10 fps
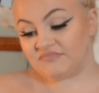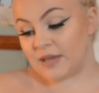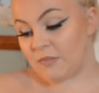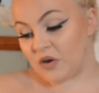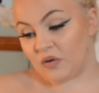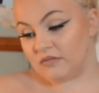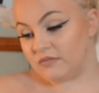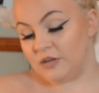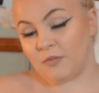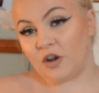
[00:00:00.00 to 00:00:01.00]

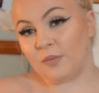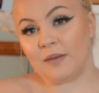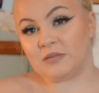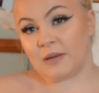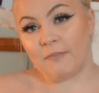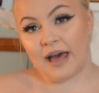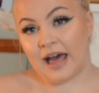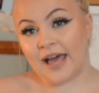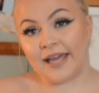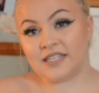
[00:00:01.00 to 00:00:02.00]
You might not be able to
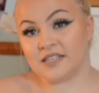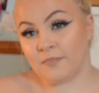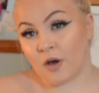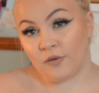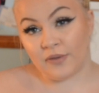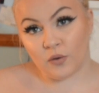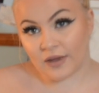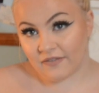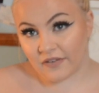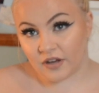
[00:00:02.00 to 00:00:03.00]
compare it to the poem that you're
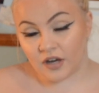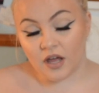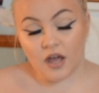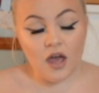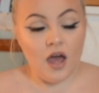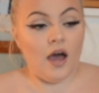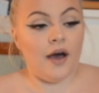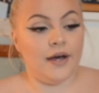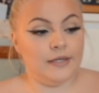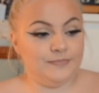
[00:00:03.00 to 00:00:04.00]
given.
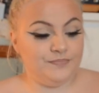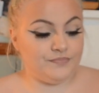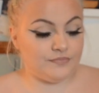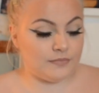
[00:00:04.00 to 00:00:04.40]
And